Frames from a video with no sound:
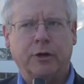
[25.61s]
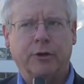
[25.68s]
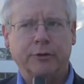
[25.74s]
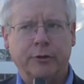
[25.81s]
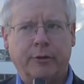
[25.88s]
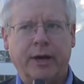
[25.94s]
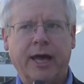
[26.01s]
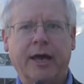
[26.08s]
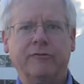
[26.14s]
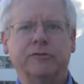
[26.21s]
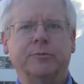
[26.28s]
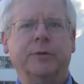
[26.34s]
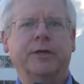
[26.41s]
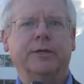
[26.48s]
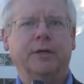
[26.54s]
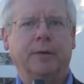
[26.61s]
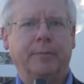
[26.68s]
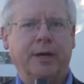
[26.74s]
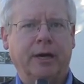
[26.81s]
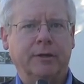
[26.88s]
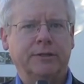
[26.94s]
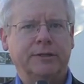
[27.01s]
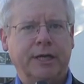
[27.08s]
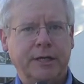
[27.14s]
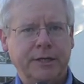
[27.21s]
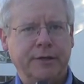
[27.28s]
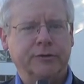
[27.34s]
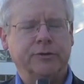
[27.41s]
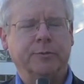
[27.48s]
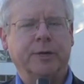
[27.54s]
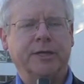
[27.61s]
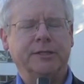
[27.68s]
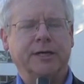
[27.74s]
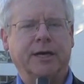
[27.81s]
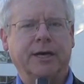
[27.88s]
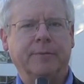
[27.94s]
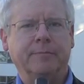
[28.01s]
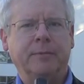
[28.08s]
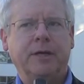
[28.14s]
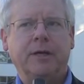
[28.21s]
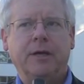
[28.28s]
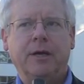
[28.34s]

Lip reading: although I have spent about 10 years of my time